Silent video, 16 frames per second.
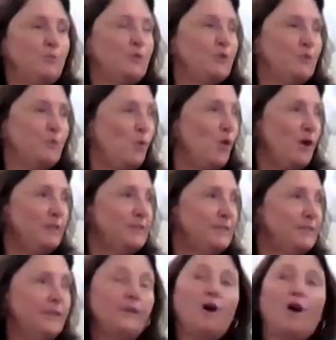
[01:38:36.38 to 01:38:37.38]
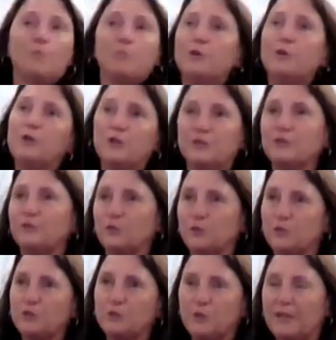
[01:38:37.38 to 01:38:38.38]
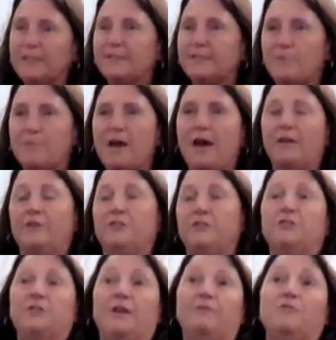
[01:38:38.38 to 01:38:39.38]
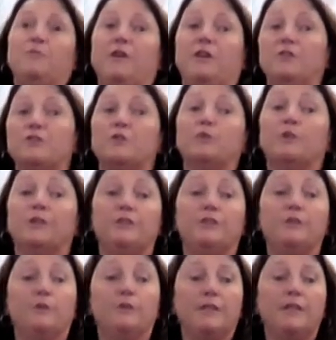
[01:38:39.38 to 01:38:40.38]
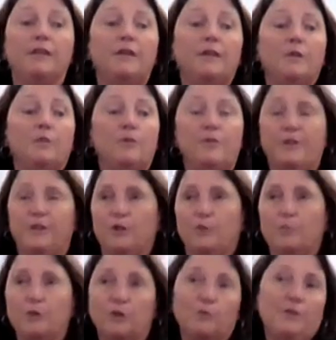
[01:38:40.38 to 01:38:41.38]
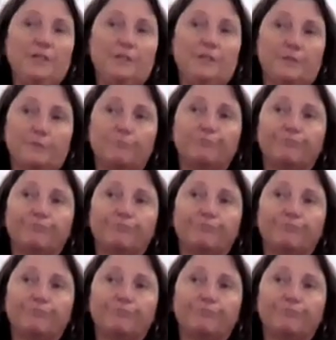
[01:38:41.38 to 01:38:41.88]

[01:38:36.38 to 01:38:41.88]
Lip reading: no one wants to not put a swing set back. I just have to make sure we're going to do it within our permits.